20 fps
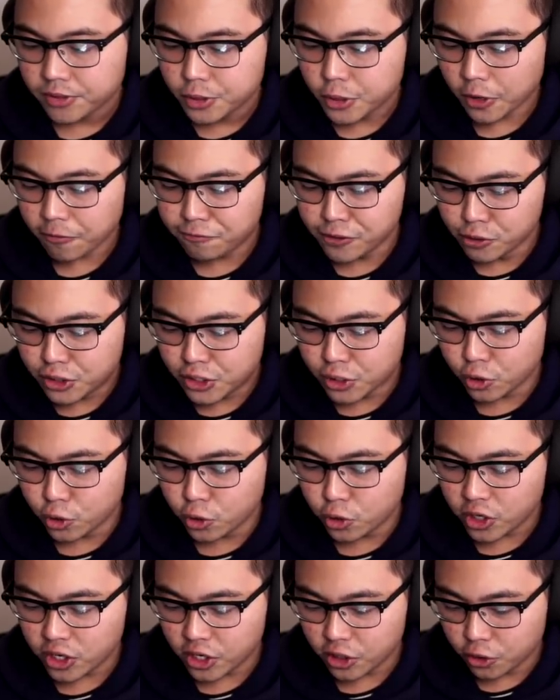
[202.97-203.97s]
So if you do
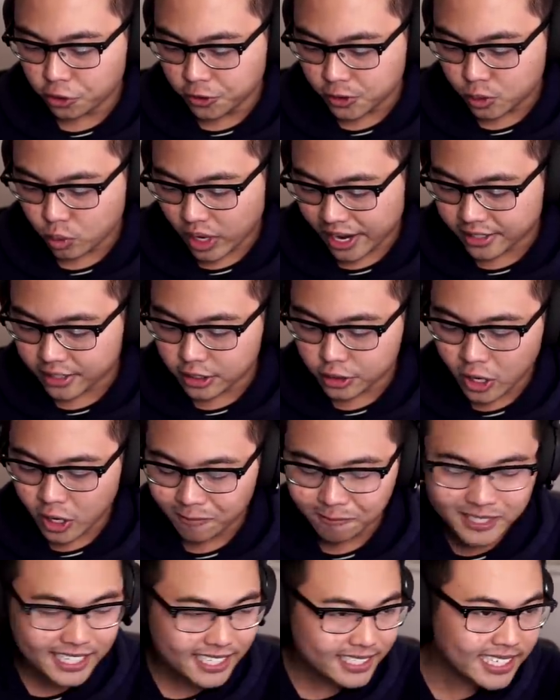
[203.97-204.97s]
use like the
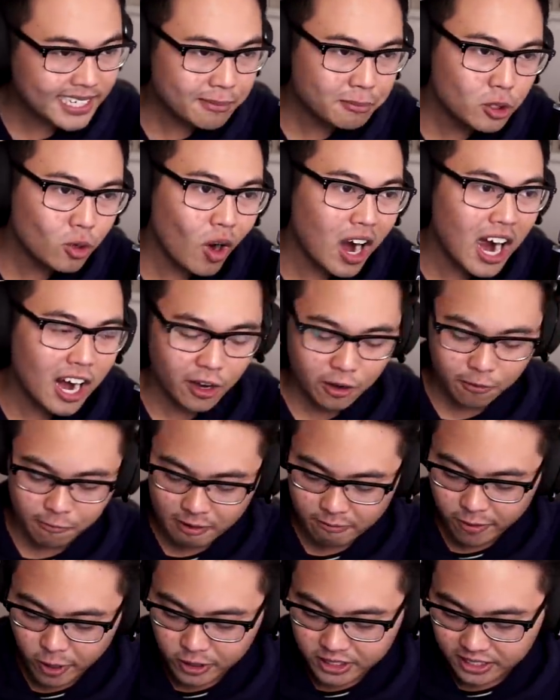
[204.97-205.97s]
top tier teams, you are going to
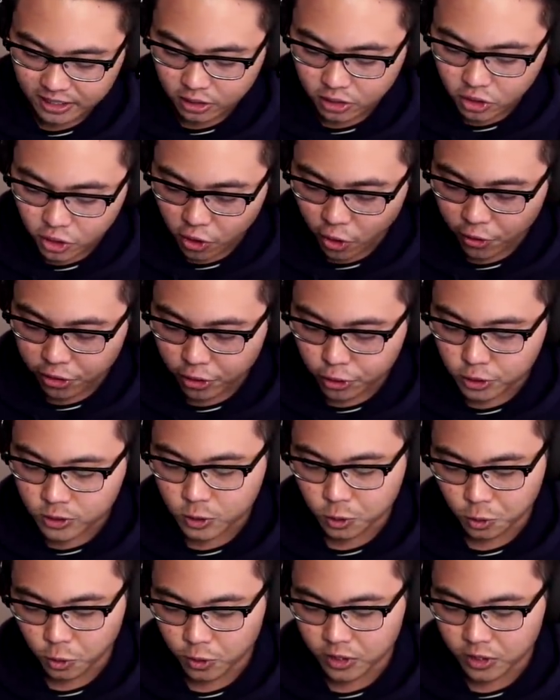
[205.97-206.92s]
be versing, you know, those